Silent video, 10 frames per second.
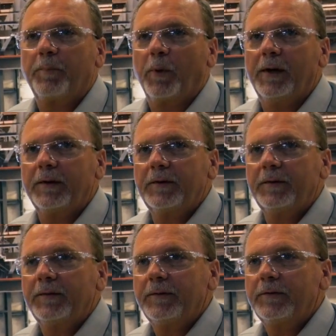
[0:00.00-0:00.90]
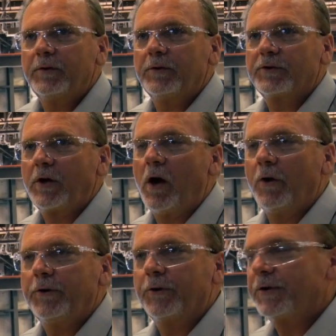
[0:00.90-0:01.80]
print to
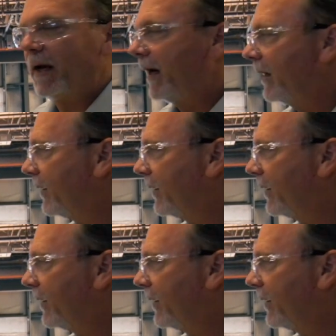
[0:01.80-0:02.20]
install on your tank.